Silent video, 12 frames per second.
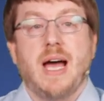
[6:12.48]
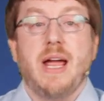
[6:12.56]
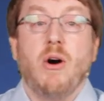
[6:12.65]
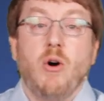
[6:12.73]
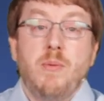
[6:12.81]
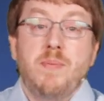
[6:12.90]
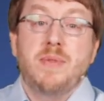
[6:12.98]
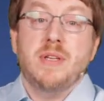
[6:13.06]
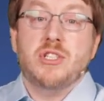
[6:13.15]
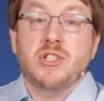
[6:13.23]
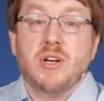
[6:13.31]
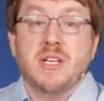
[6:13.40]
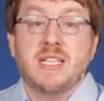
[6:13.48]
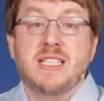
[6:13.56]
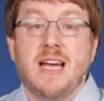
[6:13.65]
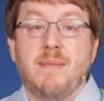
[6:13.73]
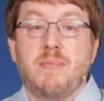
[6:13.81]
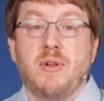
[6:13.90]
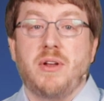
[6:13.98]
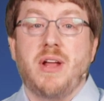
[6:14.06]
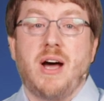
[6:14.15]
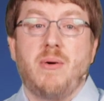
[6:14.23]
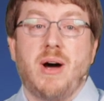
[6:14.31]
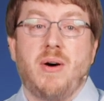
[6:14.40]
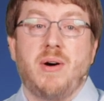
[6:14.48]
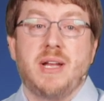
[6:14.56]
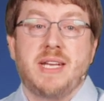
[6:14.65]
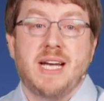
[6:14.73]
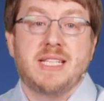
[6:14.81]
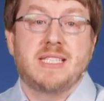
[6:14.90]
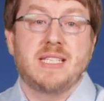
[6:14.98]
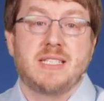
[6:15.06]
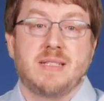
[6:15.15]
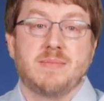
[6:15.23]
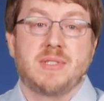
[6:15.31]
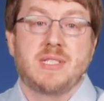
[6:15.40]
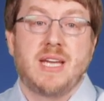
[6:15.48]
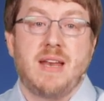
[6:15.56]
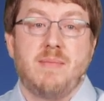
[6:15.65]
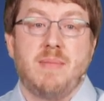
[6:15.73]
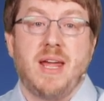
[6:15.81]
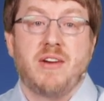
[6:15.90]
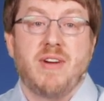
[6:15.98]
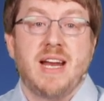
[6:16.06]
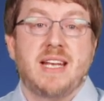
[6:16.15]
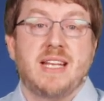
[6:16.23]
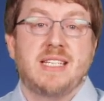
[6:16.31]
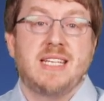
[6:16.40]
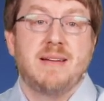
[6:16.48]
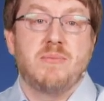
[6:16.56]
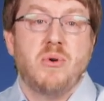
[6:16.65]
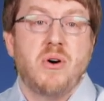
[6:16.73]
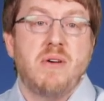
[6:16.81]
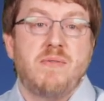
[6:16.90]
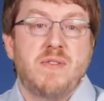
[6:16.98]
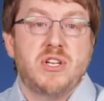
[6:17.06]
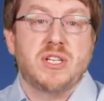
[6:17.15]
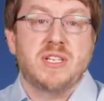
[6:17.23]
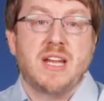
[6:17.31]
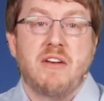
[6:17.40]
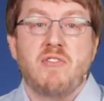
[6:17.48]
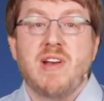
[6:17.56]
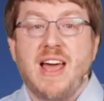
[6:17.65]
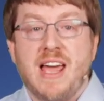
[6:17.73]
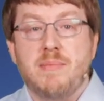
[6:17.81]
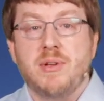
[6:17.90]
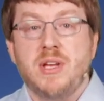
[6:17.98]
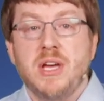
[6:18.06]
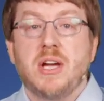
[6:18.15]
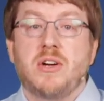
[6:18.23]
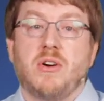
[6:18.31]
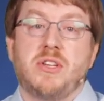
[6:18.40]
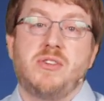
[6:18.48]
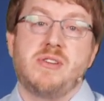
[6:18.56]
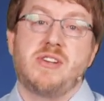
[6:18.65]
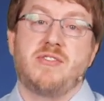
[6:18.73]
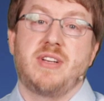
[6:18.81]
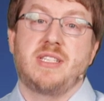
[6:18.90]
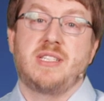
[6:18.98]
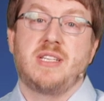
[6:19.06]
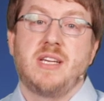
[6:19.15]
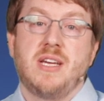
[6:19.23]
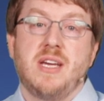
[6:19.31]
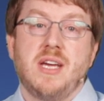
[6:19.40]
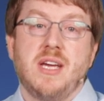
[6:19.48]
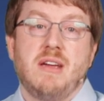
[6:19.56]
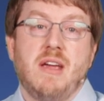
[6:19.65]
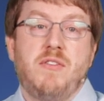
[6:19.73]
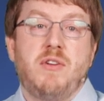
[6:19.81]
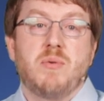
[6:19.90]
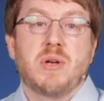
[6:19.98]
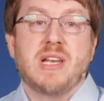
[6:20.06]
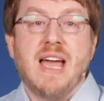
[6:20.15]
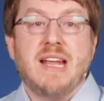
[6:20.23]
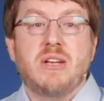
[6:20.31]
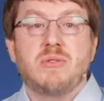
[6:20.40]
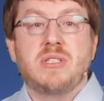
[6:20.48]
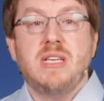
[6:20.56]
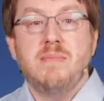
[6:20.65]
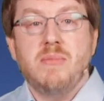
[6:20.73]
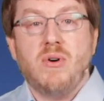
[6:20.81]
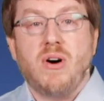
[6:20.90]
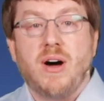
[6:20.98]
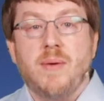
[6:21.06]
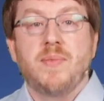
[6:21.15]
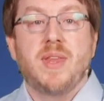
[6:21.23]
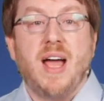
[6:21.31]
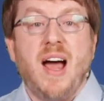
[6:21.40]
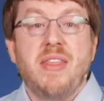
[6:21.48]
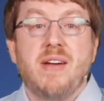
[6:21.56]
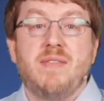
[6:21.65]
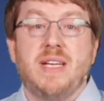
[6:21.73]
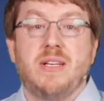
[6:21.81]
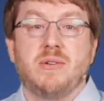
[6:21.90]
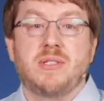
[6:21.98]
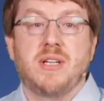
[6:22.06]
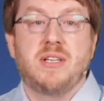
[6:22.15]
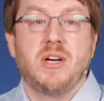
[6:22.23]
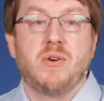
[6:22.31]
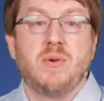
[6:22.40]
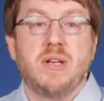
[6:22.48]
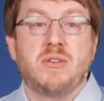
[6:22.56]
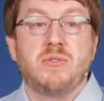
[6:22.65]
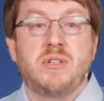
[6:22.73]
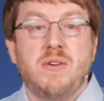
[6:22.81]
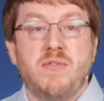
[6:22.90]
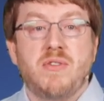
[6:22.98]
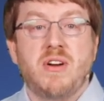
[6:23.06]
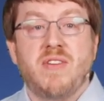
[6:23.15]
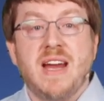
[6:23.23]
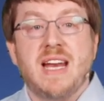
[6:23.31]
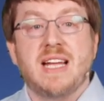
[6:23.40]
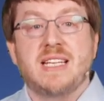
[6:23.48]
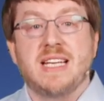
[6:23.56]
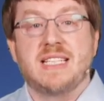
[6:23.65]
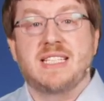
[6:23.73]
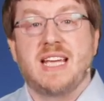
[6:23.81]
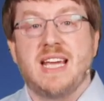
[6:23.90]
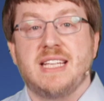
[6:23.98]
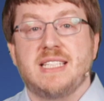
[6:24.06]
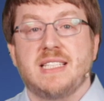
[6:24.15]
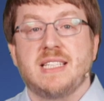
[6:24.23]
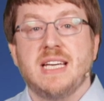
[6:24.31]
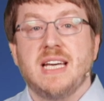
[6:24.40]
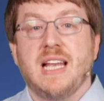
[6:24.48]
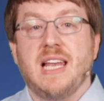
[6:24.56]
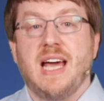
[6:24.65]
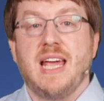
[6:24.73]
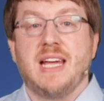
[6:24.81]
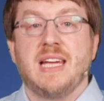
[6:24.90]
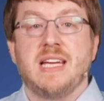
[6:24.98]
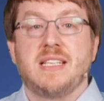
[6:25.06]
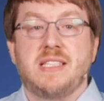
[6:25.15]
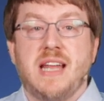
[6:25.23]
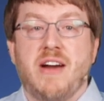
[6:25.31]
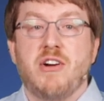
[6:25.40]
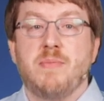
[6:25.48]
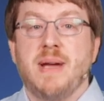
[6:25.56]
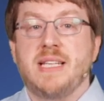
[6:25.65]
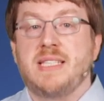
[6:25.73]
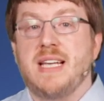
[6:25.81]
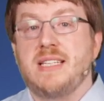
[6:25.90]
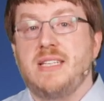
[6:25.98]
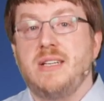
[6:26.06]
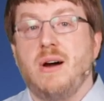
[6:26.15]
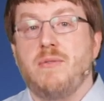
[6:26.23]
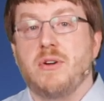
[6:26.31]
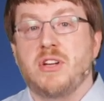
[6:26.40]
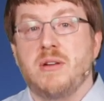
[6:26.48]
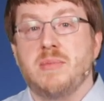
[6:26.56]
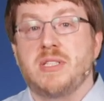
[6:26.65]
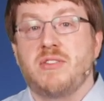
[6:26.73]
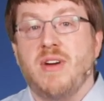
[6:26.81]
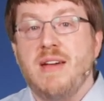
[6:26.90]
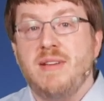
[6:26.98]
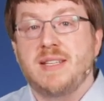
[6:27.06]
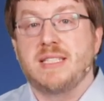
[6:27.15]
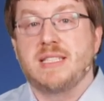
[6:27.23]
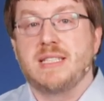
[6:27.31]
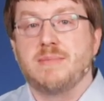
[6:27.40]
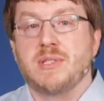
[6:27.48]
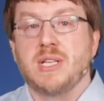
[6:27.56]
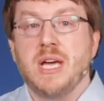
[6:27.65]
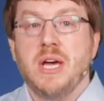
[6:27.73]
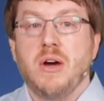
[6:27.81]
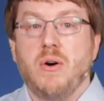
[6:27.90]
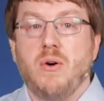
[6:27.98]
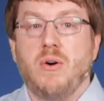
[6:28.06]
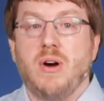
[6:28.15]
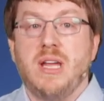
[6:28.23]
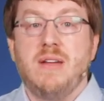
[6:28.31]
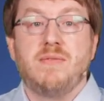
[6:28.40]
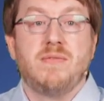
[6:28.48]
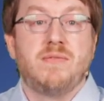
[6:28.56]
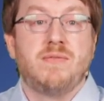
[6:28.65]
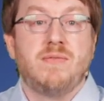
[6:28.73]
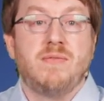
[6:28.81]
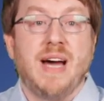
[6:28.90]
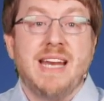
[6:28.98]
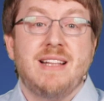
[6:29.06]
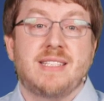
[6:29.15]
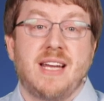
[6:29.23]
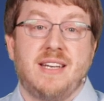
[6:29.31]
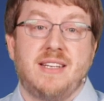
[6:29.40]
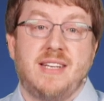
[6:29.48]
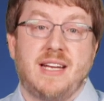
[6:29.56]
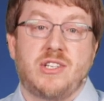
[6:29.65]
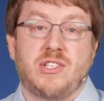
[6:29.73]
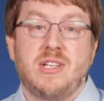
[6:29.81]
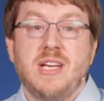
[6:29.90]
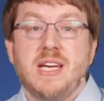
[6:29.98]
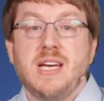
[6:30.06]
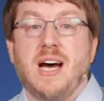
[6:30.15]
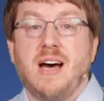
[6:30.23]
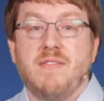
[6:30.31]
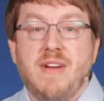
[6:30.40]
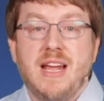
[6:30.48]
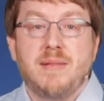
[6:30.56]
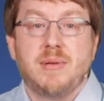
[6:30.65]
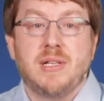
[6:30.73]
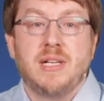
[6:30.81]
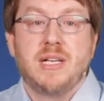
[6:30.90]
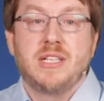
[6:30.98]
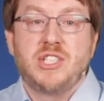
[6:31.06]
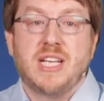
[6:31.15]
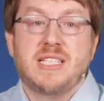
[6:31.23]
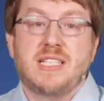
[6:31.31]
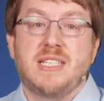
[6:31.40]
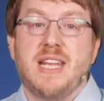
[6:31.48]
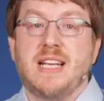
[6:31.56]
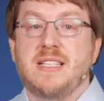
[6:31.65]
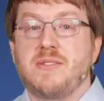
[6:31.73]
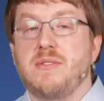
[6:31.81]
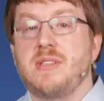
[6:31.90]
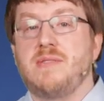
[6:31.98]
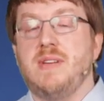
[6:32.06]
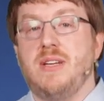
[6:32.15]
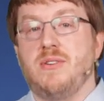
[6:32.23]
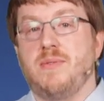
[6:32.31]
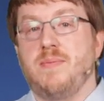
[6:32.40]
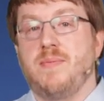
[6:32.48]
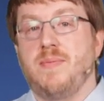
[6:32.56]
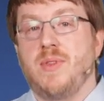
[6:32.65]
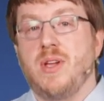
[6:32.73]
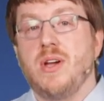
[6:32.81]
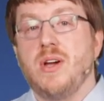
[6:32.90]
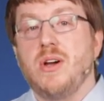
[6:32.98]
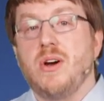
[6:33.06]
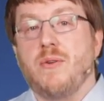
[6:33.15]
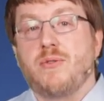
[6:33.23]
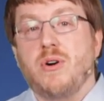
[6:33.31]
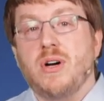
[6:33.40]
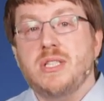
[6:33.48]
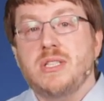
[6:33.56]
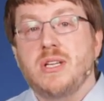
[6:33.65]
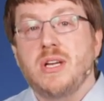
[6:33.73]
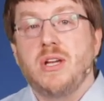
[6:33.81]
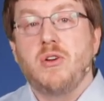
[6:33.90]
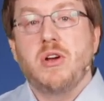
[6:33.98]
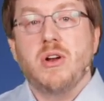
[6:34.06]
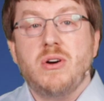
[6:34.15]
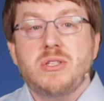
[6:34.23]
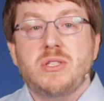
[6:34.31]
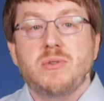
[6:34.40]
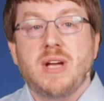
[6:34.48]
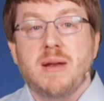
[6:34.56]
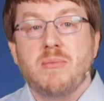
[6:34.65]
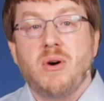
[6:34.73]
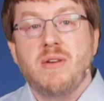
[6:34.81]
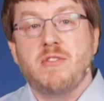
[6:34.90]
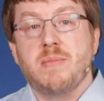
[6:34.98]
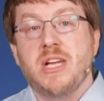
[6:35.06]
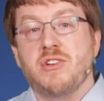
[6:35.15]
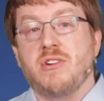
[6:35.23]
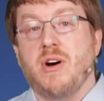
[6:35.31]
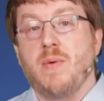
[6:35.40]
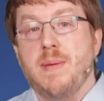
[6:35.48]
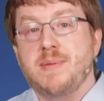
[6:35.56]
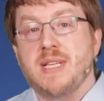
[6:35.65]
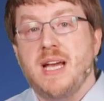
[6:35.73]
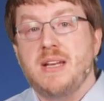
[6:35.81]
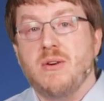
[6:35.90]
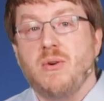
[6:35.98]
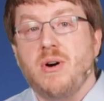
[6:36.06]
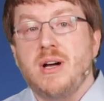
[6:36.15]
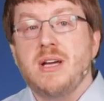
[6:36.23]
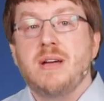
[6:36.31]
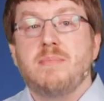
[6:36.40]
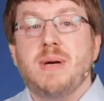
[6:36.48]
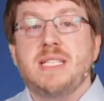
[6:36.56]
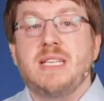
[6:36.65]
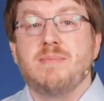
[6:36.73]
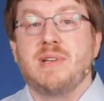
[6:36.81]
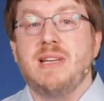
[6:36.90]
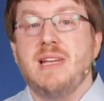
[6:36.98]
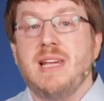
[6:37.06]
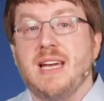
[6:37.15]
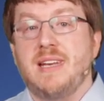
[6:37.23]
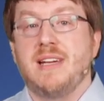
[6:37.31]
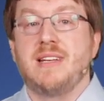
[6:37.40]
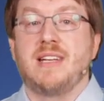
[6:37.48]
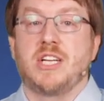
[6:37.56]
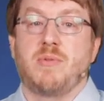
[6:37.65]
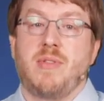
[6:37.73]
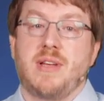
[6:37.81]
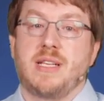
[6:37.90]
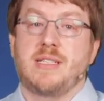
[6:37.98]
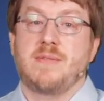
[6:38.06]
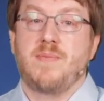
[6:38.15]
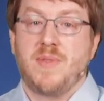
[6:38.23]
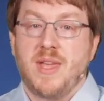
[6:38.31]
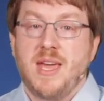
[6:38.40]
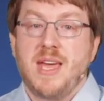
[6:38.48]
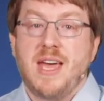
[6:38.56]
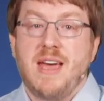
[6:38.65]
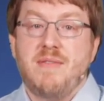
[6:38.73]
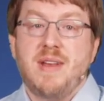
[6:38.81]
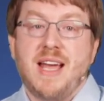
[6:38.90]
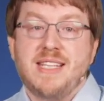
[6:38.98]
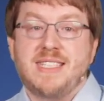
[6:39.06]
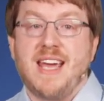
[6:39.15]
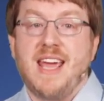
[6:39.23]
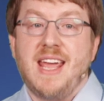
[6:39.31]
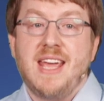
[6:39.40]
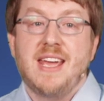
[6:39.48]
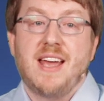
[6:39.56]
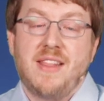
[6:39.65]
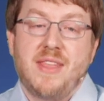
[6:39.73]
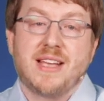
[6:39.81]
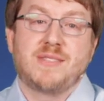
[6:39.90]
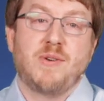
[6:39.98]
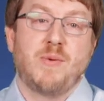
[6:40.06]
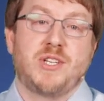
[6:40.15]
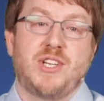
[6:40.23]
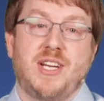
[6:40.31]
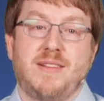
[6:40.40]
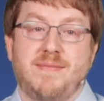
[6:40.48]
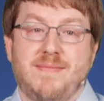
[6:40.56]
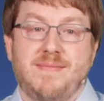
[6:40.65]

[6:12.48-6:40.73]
I hope this short example on how our DARTS systems can make radar testing more efficient and reliable caught your interest. If you would like to see more other videos that go into different radar test cases, like scenario-based testing of autonomous driving systems or even vital sign detection, are available just next to this video. Of course, you can also get more information on our website or by simply getting in touch with us. Have a nice day and thanks for watching.